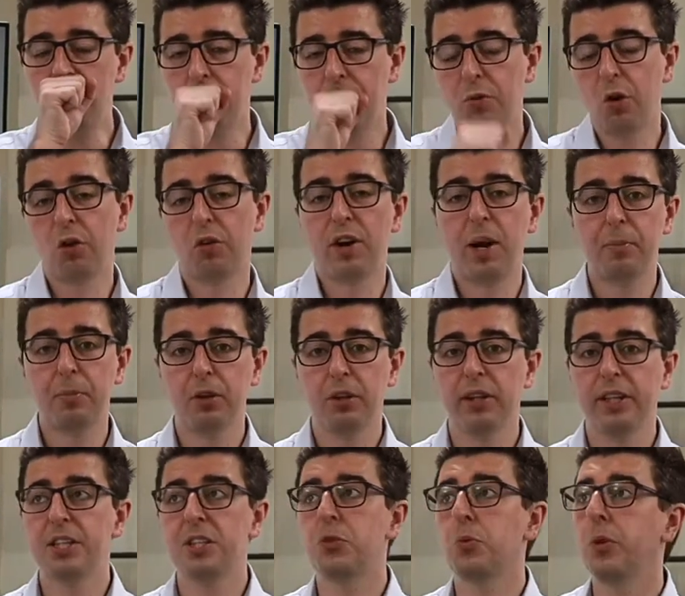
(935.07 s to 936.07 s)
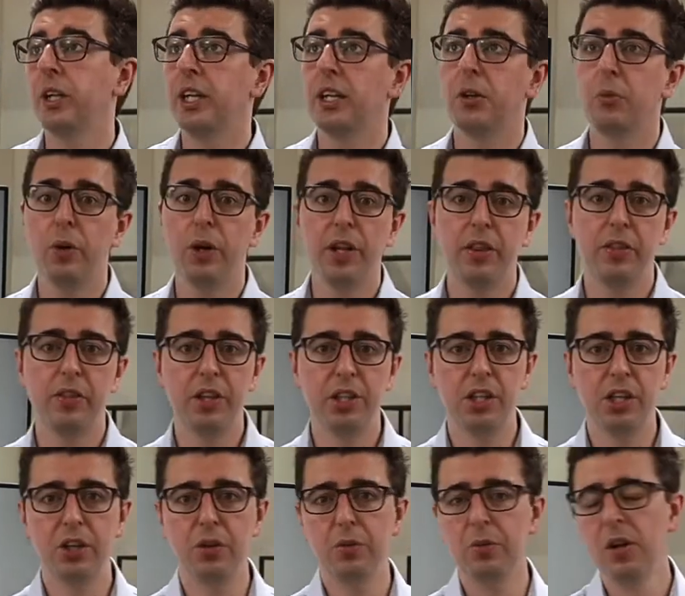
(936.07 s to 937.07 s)
or Apple this week with the
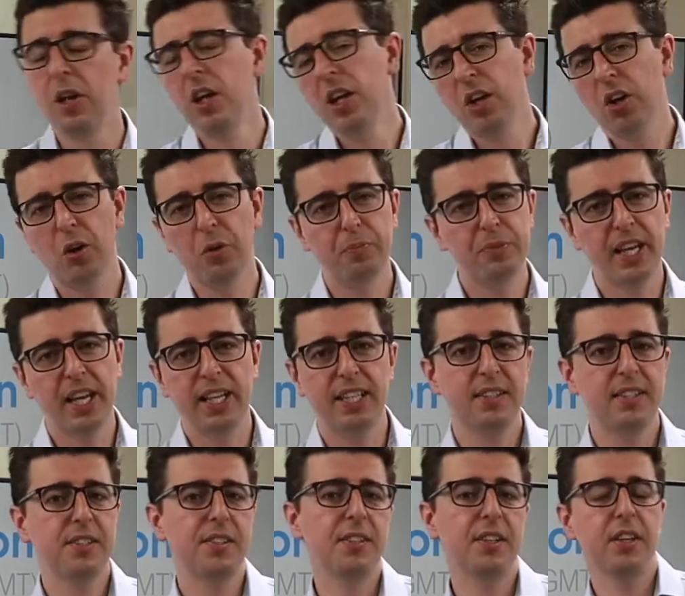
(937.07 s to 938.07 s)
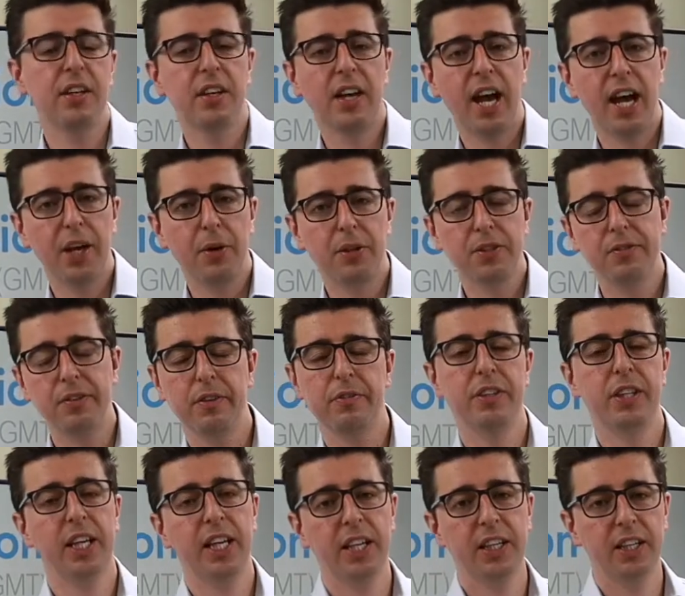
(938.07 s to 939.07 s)
new updates to iOS
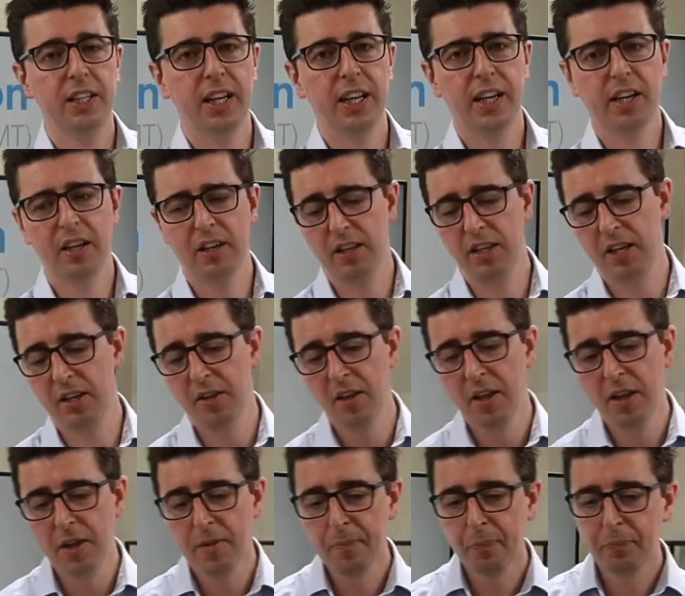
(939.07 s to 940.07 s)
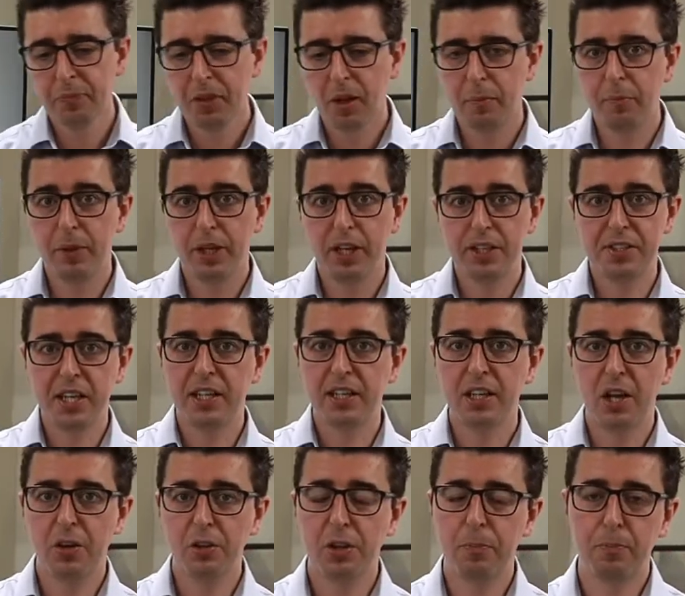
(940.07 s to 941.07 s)
15 and that kind of thing, because I
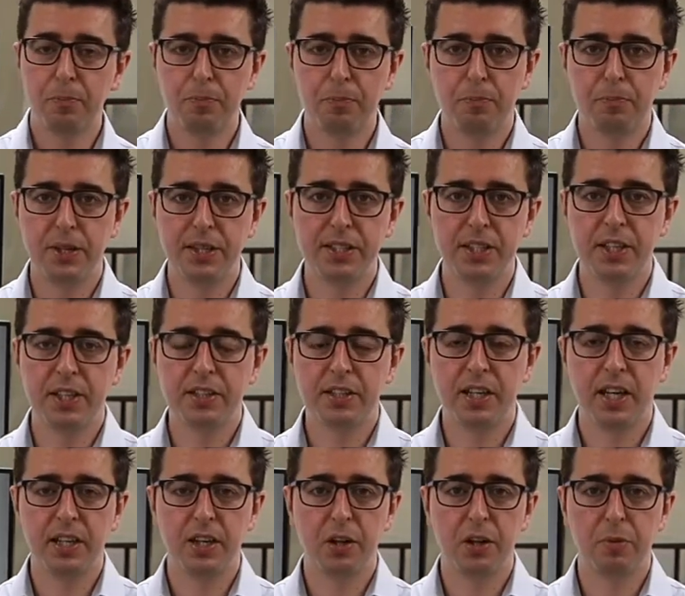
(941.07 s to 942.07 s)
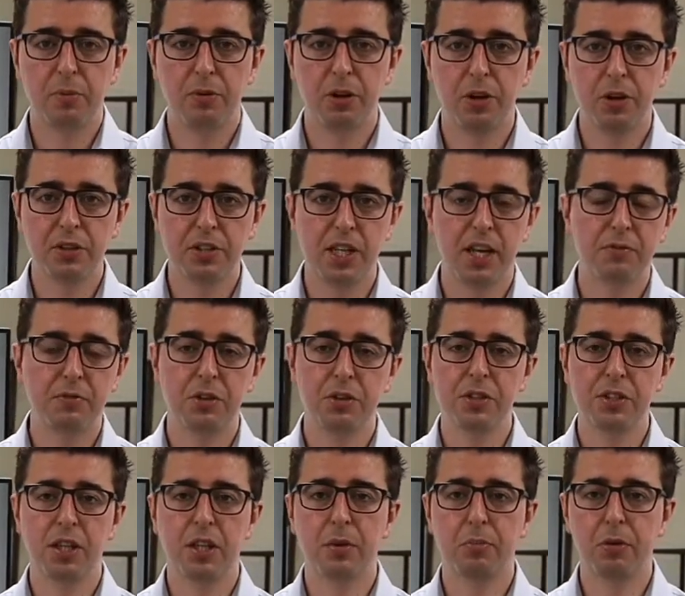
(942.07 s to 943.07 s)
know the business, I know the products, I have
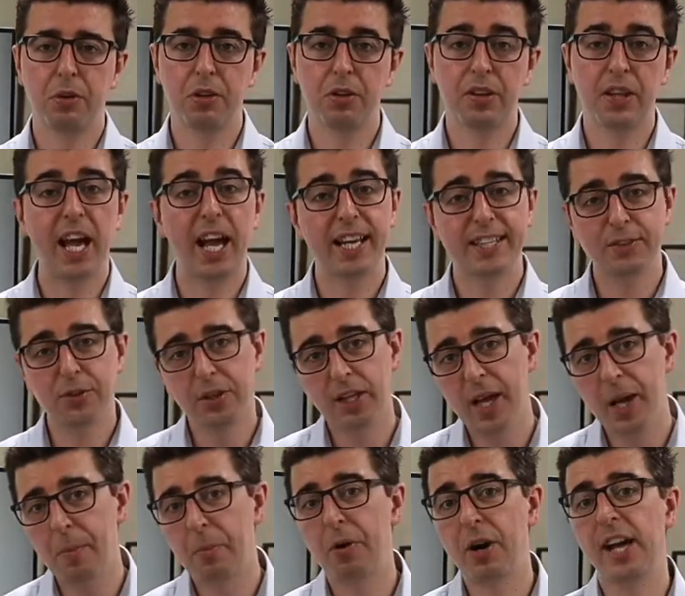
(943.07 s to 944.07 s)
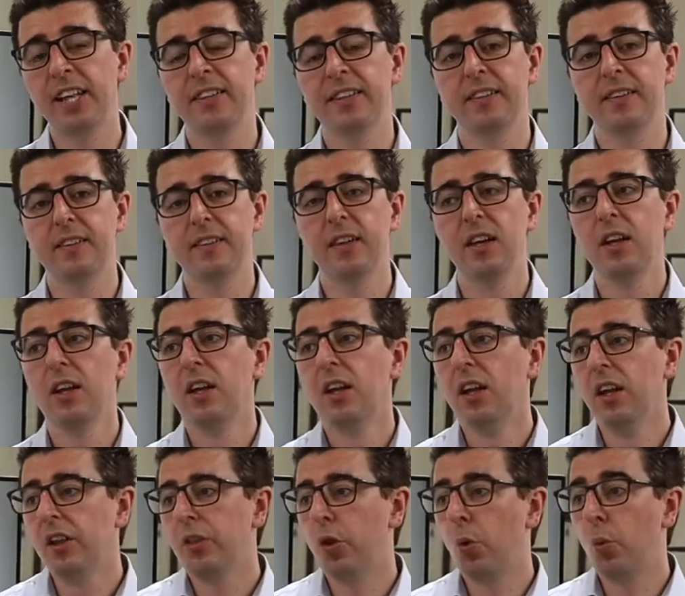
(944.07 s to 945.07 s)
trust in the product, that is all their brand,
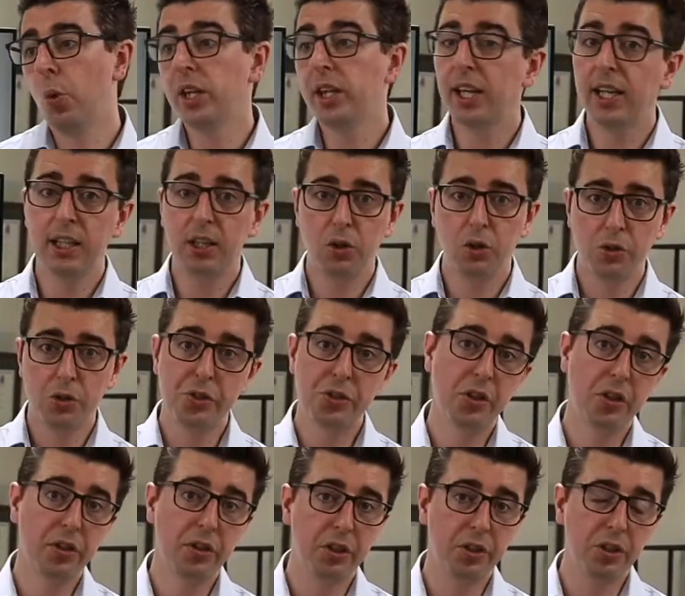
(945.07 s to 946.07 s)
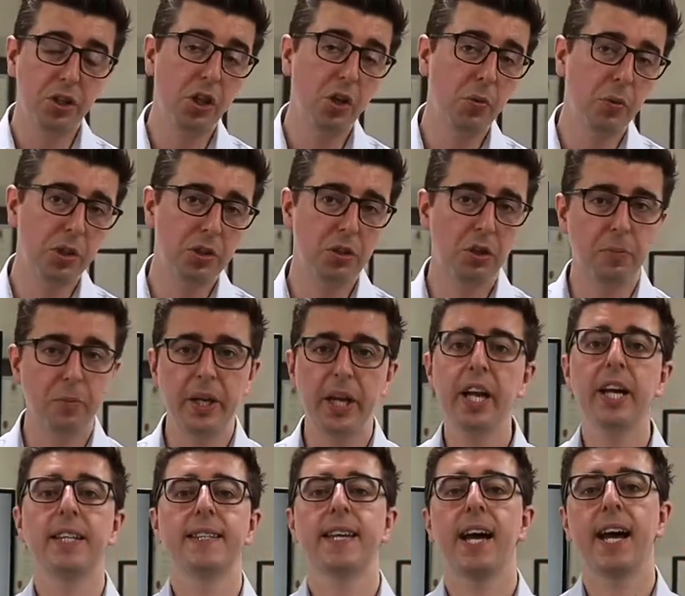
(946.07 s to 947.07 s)
that when they launch something new, which could be
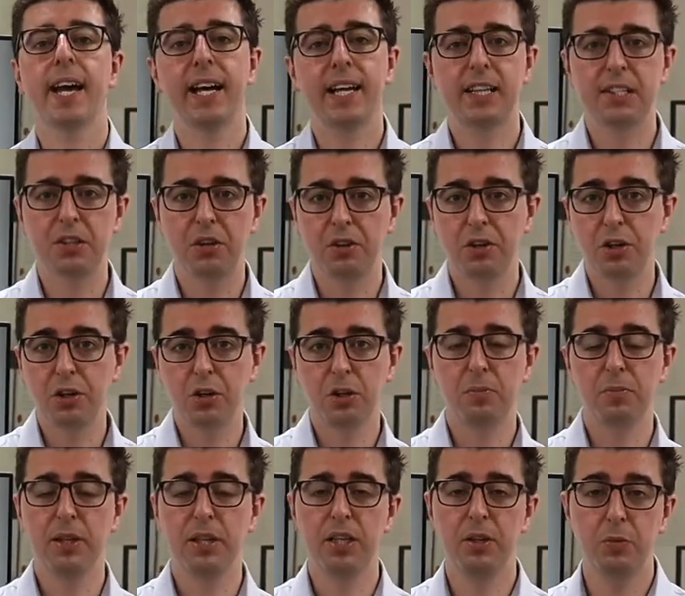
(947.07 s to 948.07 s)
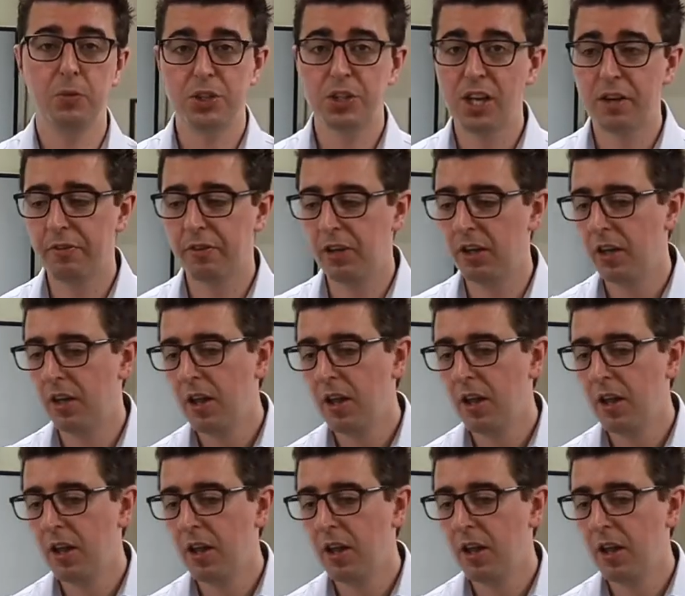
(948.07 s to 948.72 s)
AirTags or it could be whichever,